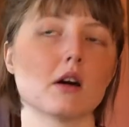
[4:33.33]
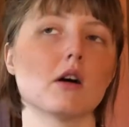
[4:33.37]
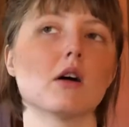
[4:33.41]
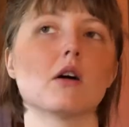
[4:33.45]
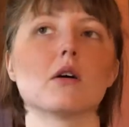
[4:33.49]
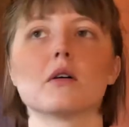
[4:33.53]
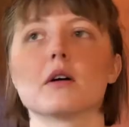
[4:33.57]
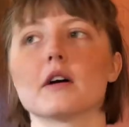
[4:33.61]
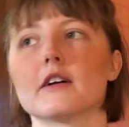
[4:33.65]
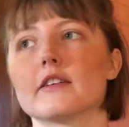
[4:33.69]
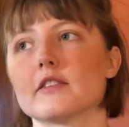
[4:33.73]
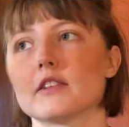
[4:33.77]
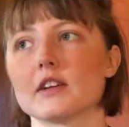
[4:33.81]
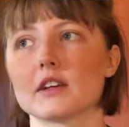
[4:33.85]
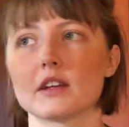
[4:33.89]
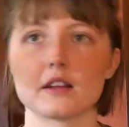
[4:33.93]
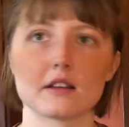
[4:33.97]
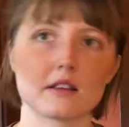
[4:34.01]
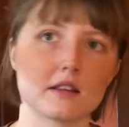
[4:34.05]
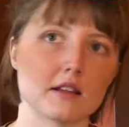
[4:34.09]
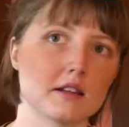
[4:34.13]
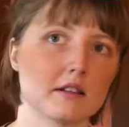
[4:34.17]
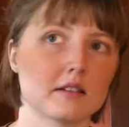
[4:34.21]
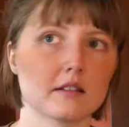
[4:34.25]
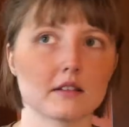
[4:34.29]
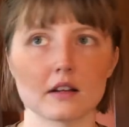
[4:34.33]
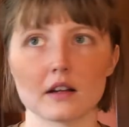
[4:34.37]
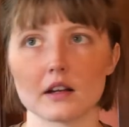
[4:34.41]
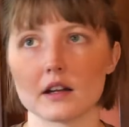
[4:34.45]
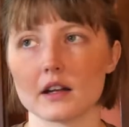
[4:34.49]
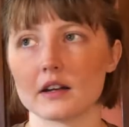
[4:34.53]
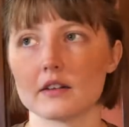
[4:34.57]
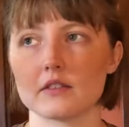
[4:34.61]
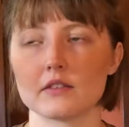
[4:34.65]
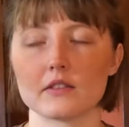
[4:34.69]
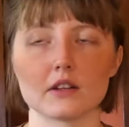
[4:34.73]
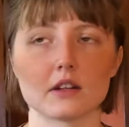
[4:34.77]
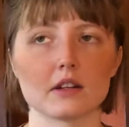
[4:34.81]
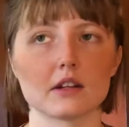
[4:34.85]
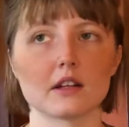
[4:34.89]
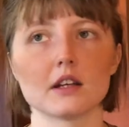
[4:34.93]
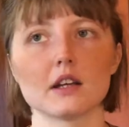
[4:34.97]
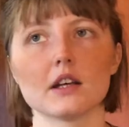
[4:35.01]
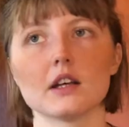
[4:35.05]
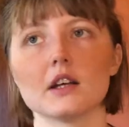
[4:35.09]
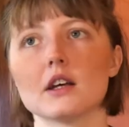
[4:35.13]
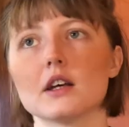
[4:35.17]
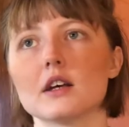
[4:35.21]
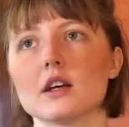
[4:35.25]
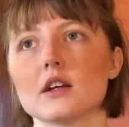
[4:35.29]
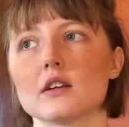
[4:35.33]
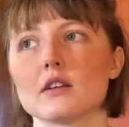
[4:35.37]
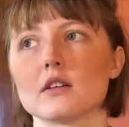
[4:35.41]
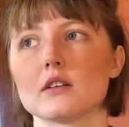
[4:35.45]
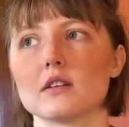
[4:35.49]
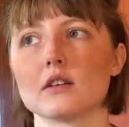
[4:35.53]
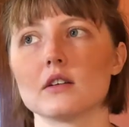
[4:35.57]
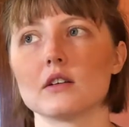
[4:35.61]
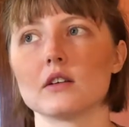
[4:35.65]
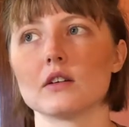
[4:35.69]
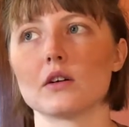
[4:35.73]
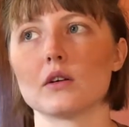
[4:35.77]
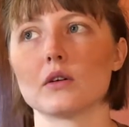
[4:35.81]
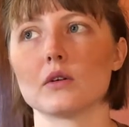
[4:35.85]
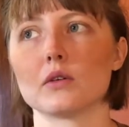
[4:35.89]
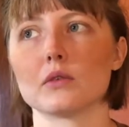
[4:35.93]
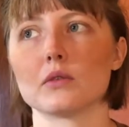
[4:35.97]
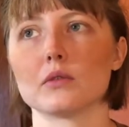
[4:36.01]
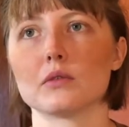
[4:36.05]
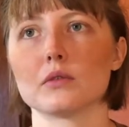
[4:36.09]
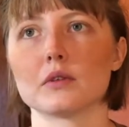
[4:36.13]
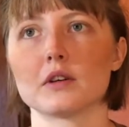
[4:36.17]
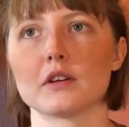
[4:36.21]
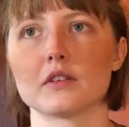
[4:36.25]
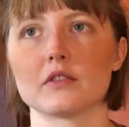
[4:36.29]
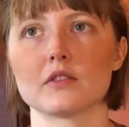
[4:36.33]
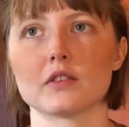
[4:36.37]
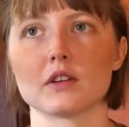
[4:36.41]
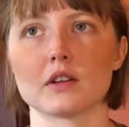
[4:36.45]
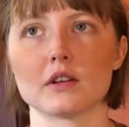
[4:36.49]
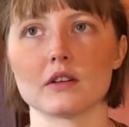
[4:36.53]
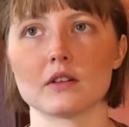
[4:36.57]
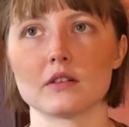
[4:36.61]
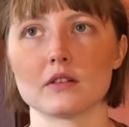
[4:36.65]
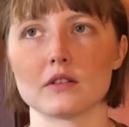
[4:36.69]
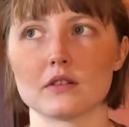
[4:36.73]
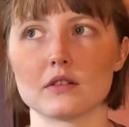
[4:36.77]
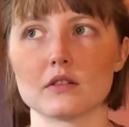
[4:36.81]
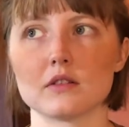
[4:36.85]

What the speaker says: oh, I have to get this done, I have to, you know, we have to